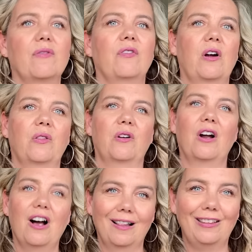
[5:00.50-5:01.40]
farther
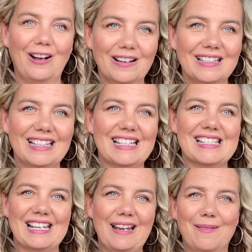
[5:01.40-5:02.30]
along than, let's
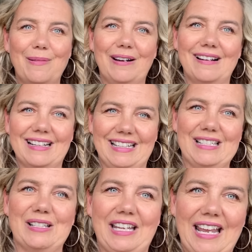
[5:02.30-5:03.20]
say,
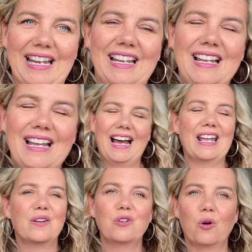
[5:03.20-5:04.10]
Americans, okay? I
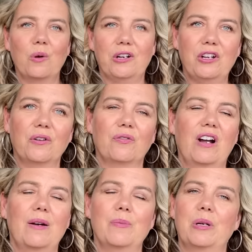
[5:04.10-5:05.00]
don't know where you're
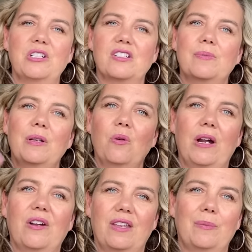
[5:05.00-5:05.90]
from, but just be
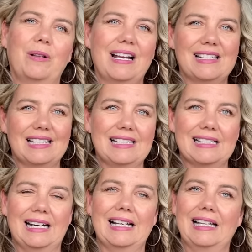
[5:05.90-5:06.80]
aware that plastic is
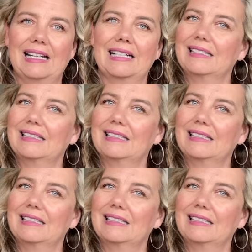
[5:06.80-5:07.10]
kind of like,